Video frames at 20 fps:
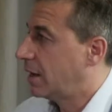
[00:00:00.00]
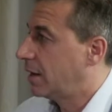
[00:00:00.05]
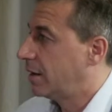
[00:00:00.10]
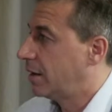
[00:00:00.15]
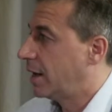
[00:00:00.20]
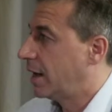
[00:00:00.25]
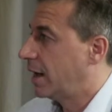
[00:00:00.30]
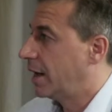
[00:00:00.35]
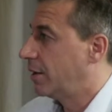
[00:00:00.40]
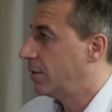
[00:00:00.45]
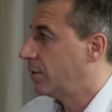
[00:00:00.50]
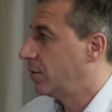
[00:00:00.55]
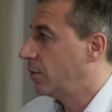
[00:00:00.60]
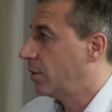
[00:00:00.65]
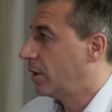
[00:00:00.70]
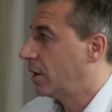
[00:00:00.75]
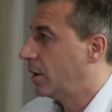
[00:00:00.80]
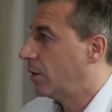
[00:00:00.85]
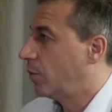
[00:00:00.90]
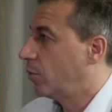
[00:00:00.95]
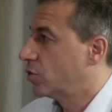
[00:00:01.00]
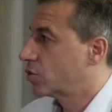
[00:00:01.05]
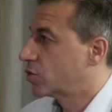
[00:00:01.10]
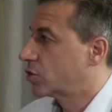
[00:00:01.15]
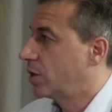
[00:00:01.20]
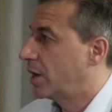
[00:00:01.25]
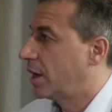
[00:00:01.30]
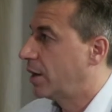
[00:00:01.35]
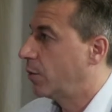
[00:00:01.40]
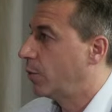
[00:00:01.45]
I
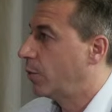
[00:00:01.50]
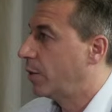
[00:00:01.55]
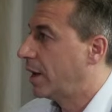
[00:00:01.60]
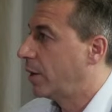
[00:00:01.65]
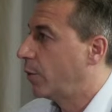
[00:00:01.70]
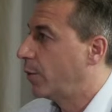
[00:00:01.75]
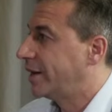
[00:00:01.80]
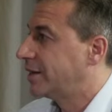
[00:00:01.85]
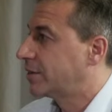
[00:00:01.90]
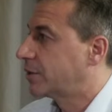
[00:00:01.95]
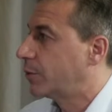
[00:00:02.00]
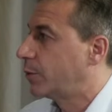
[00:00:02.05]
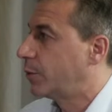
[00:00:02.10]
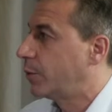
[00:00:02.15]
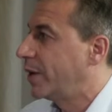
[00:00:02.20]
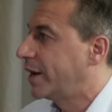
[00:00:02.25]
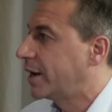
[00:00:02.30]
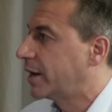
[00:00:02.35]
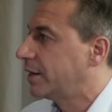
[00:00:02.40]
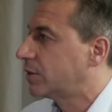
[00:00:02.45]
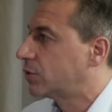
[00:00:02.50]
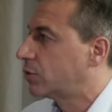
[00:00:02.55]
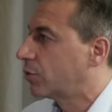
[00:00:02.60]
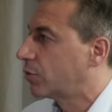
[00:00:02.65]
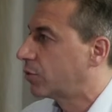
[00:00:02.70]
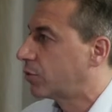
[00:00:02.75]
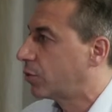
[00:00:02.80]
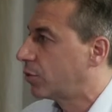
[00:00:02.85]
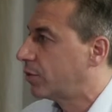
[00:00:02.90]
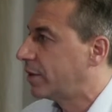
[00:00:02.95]
went quickly
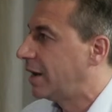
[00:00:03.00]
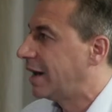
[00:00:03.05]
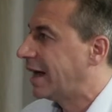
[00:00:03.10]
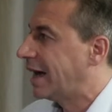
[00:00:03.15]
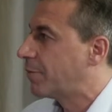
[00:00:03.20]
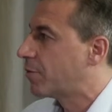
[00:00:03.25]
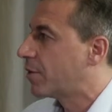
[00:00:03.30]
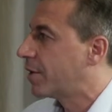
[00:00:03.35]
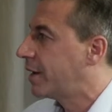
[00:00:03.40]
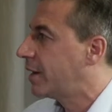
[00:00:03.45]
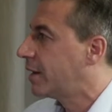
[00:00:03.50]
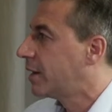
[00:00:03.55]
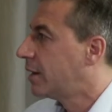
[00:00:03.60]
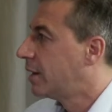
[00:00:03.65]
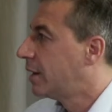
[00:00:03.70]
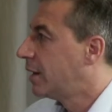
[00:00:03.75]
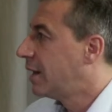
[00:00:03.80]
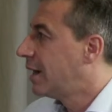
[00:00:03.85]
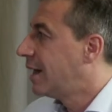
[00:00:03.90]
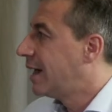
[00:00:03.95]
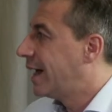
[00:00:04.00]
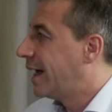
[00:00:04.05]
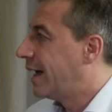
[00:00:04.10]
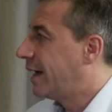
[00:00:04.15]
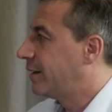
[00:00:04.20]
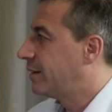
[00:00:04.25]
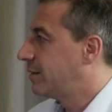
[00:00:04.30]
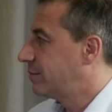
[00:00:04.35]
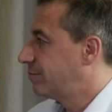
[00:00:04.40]
through the library, and